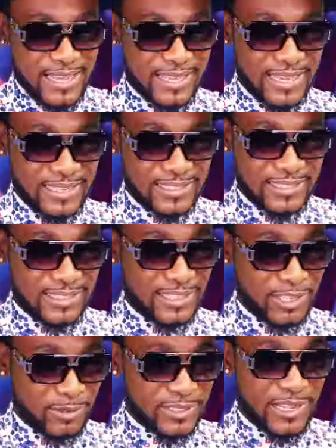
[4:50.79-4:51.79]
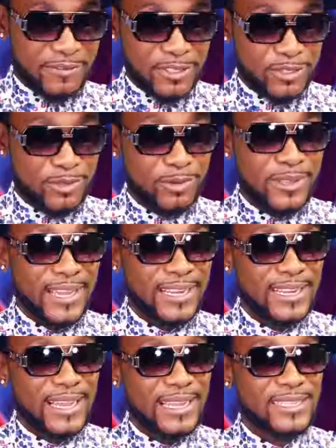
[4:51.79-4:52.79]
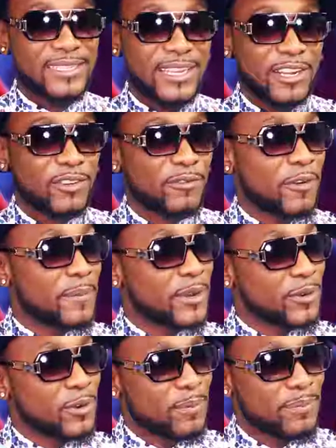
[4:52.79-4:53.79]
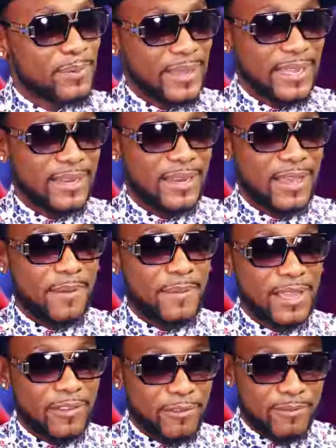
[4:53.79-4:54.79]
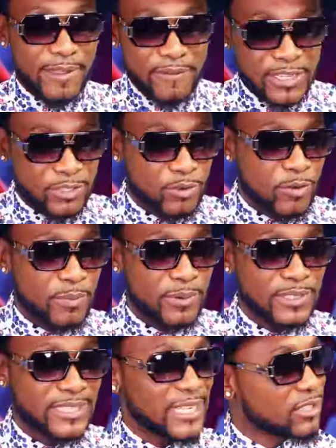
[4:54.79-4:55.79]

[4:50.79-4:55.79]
I guess it was after school that I decided to form a group. And my first group was